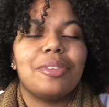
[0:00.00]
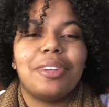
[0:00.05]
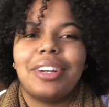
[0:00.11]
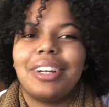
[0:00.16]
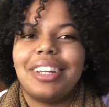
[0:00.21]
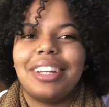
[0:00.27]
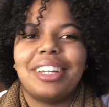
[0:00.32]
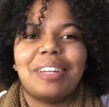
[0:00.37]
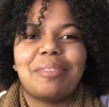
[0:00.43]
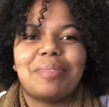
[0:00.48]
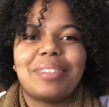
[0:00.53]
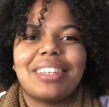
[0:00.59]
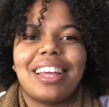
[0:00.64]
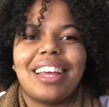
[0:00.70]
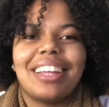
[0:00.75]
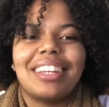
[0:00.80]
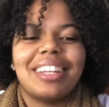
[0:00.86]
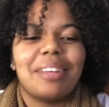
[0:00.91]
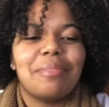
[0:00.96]
you're gonna get
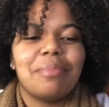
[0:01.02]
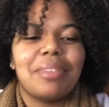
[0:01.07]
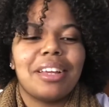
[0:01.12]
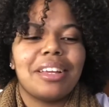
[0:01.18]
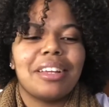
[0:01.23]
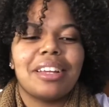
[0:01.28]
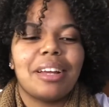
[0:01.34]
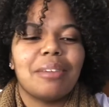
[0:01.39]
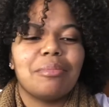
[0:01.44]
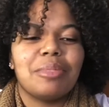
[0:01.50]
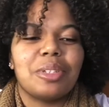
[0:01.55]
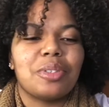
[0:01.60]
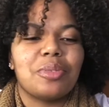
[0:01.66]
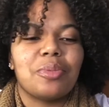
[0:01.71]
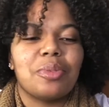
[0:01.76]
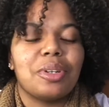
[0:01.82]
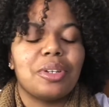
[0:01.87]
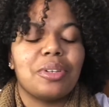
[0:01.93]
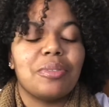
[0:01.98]
upset. I'm like, I'm just
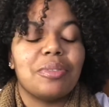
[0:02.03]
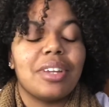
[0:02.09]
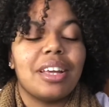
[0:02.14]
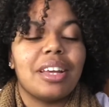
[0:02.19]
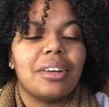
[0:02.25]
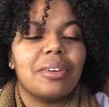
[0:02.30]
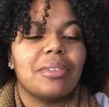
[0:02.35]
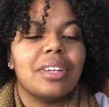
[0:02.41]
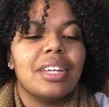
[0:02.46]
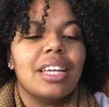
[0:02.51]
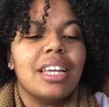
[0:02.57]
warning you now.